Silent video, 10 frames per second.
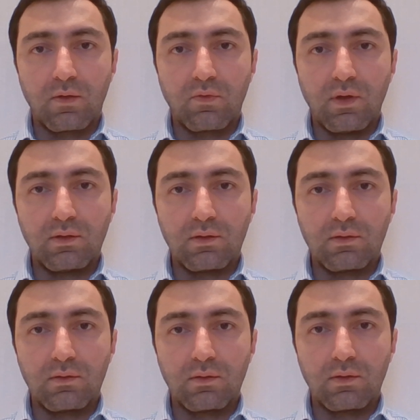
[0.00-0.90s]
created
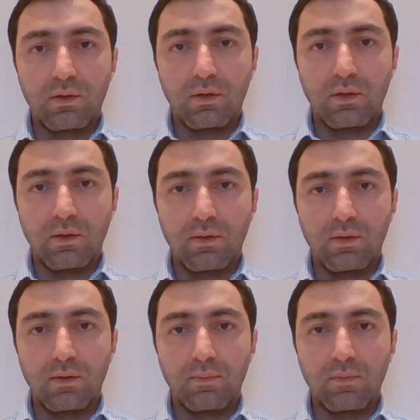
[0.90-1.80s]

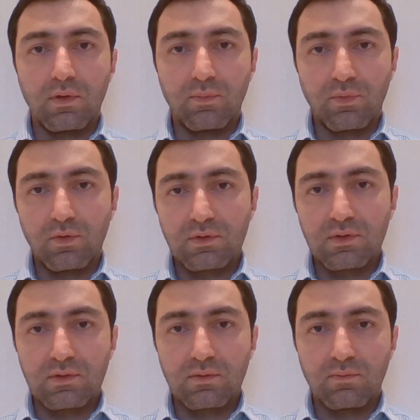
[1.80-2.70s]
the
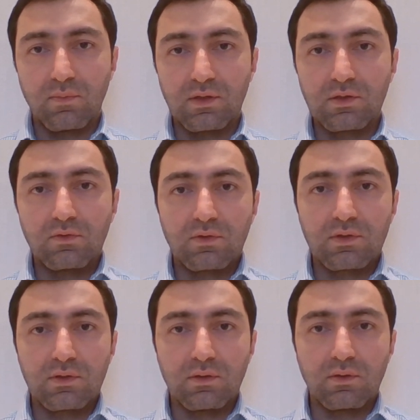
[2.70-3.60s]
process much
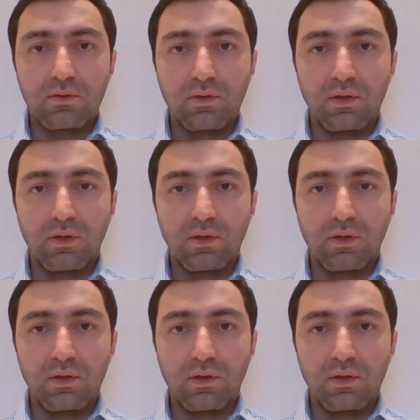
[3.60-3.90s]
interesting